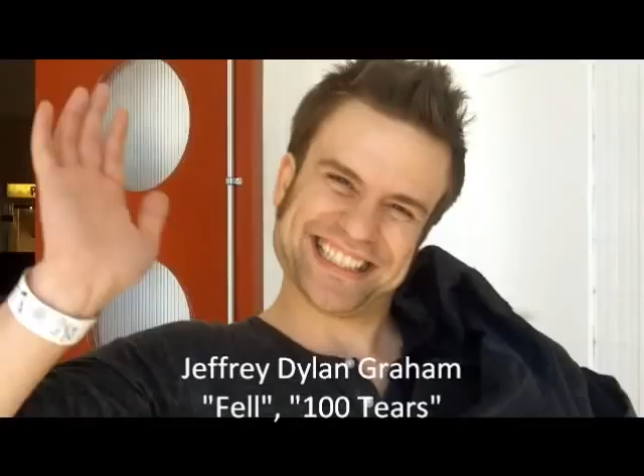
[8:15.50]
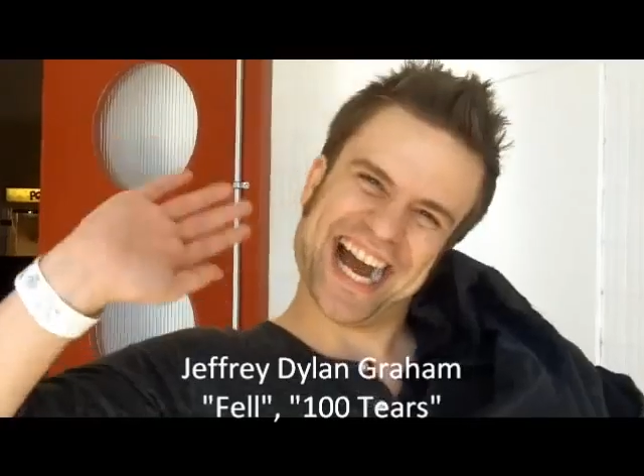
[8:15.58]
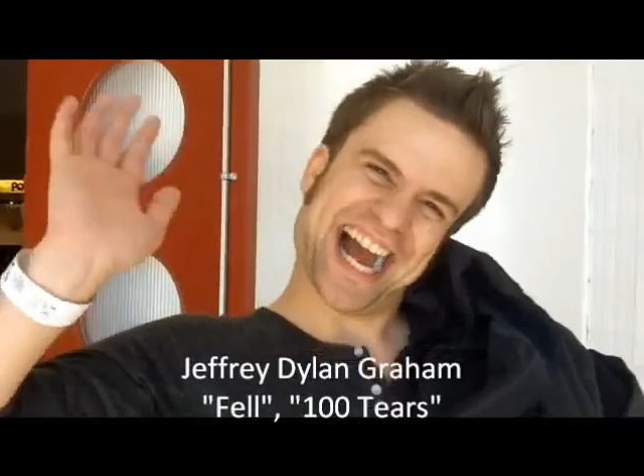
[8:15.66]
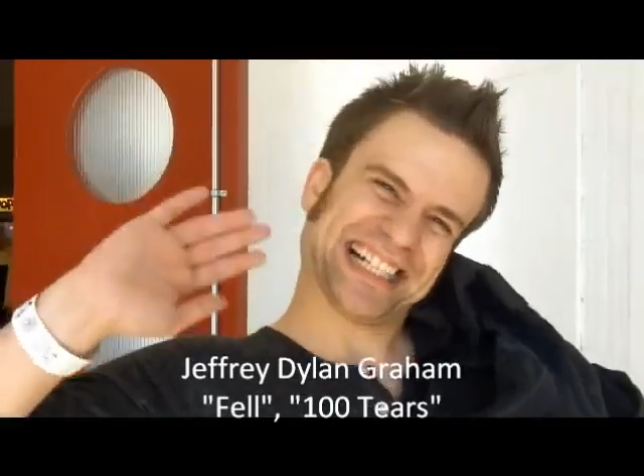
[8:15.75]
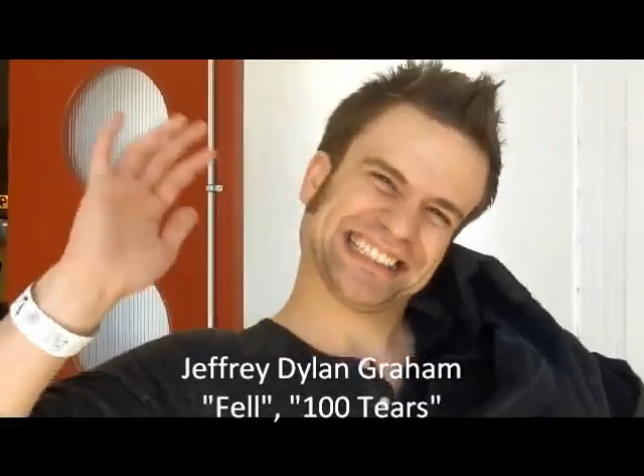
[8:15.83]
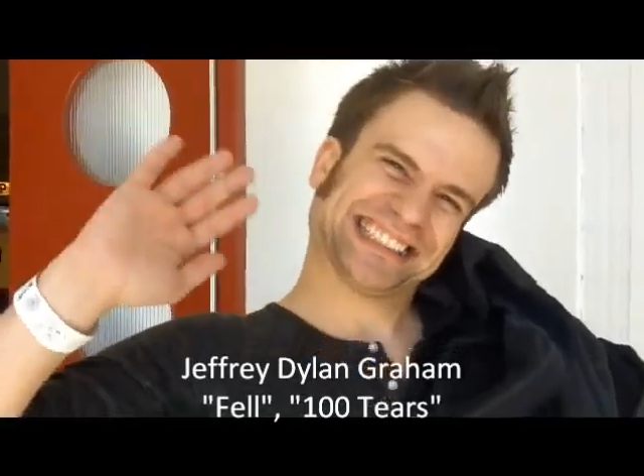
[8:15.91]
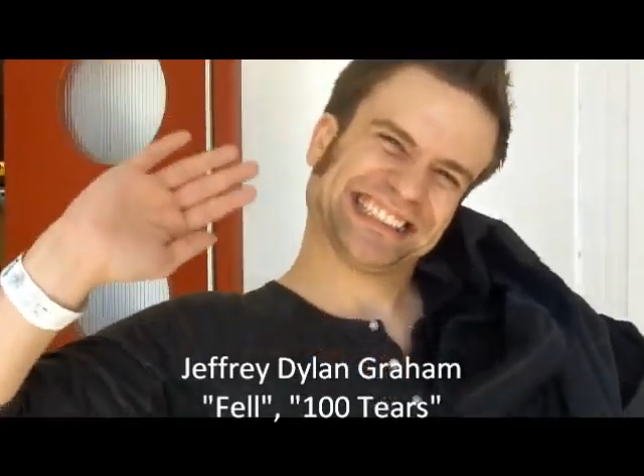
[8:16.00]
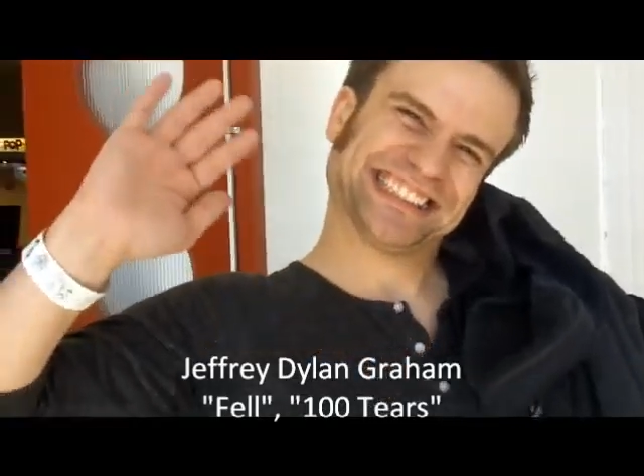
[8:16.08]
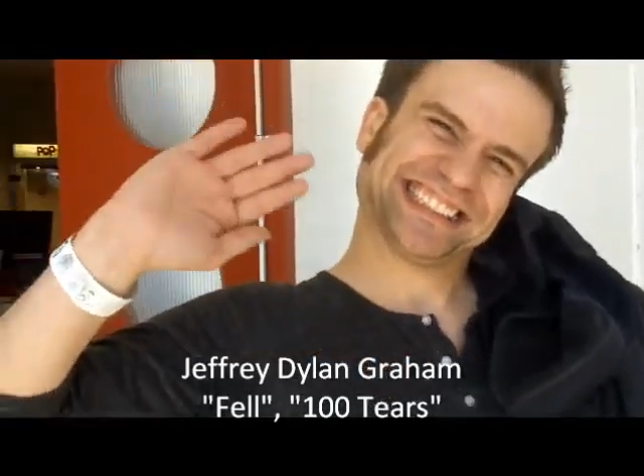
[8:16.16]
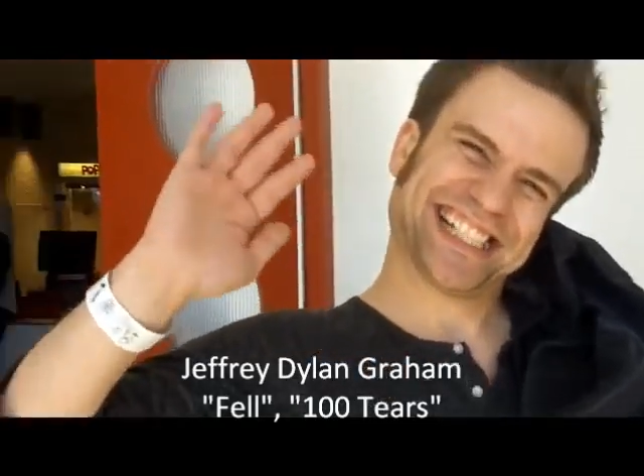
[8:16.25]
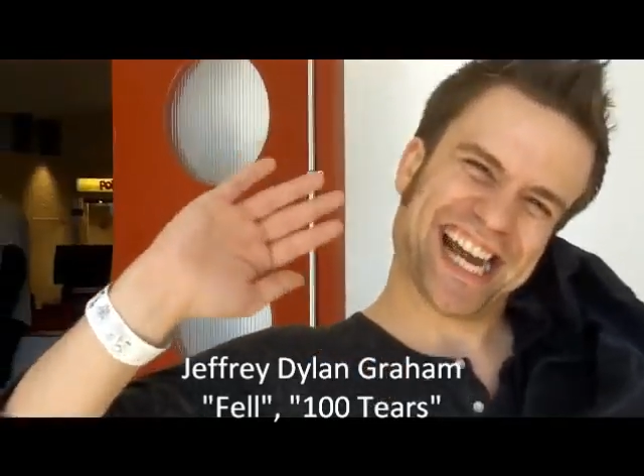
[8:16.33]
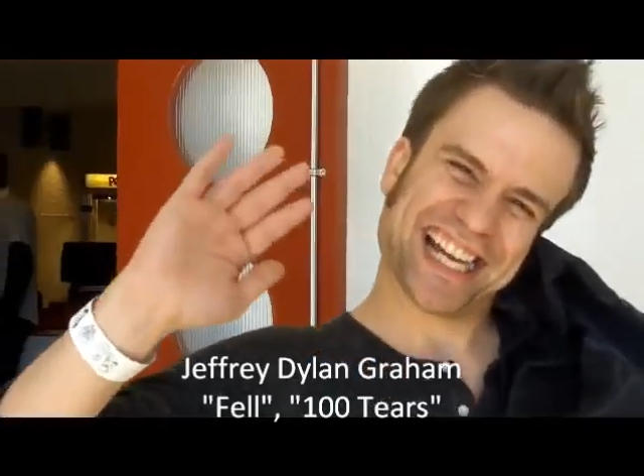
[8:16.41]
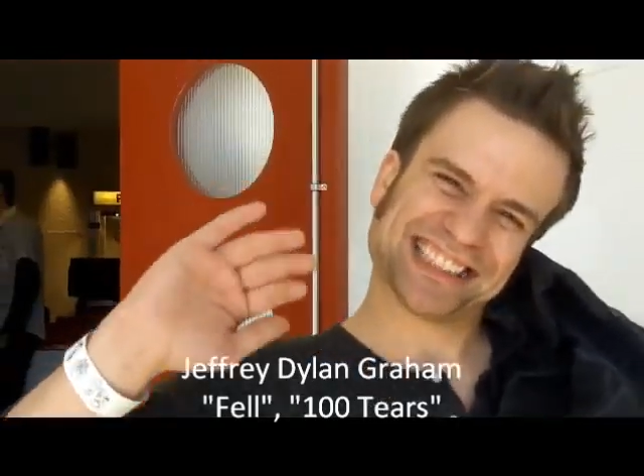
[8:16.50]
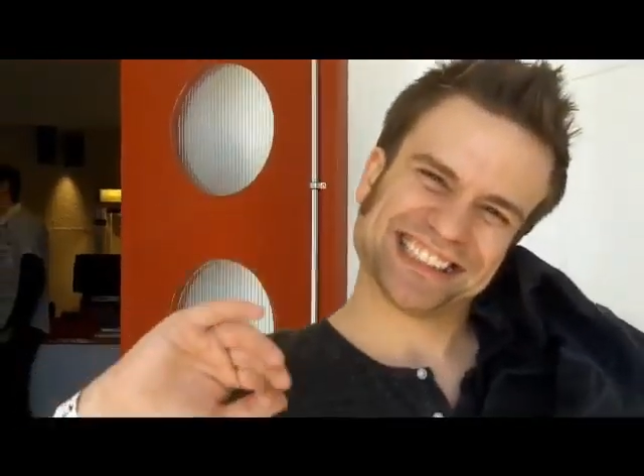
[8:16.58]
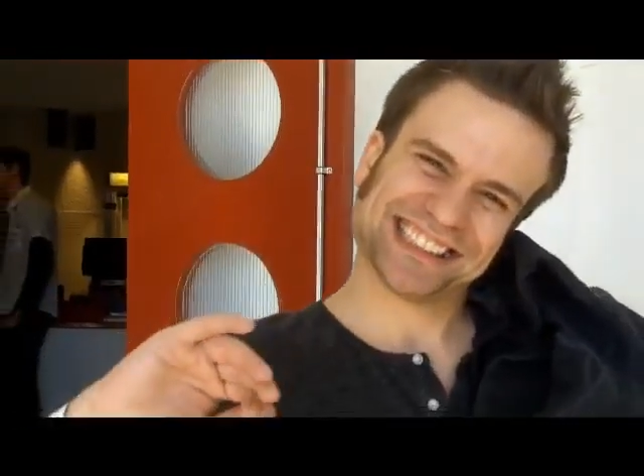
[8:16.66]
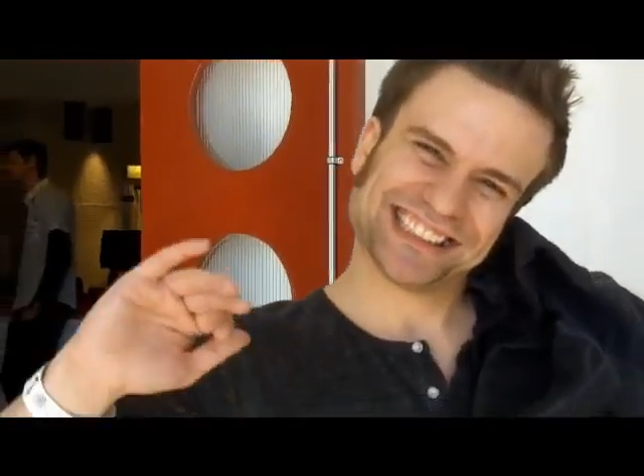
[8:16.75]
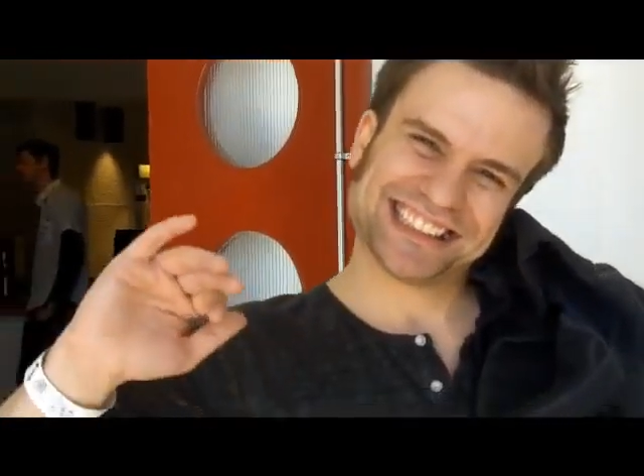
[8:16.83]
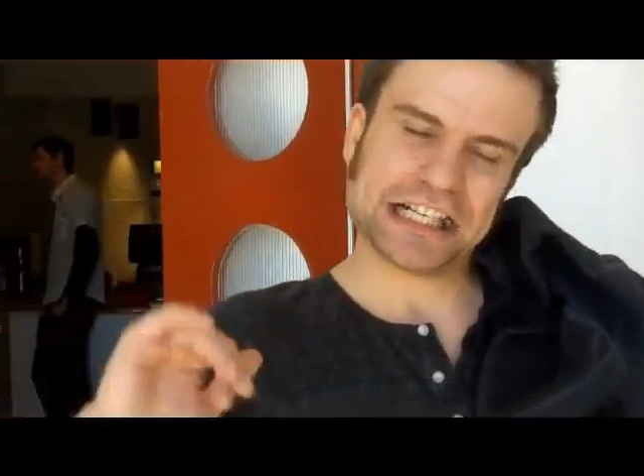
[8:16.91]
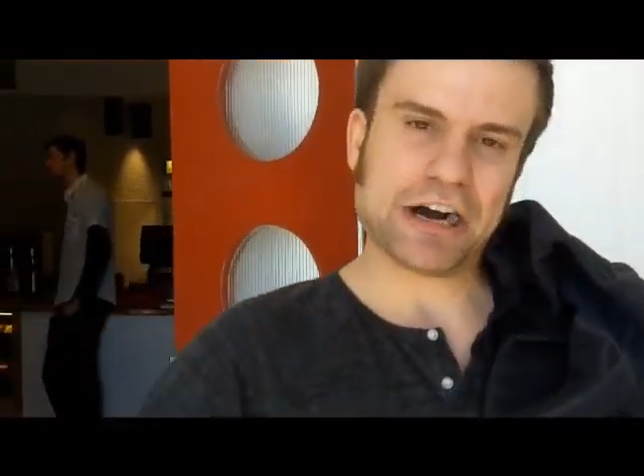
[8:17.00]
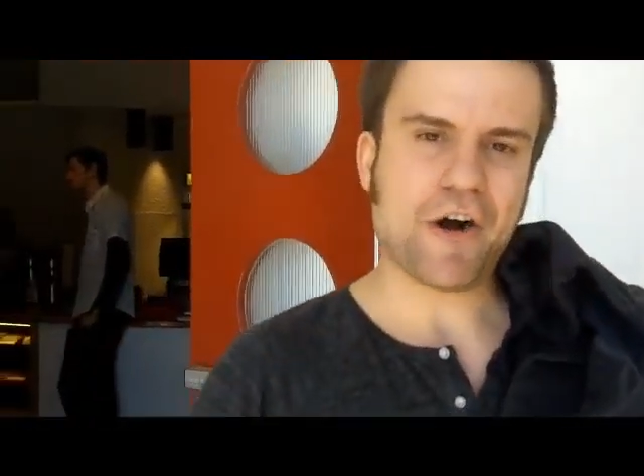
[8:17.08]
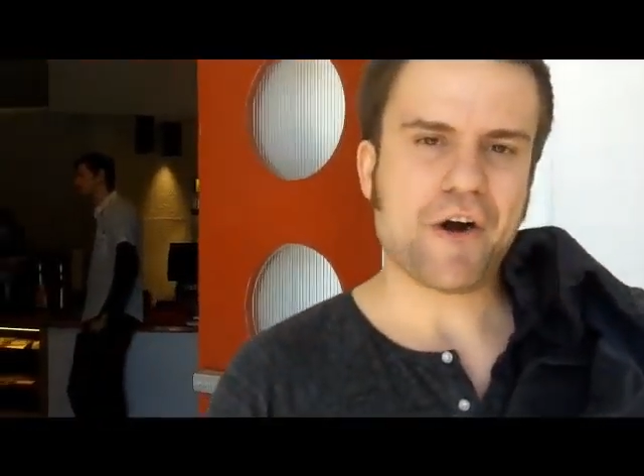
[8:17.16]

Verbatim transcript: Hi. Are you excited to be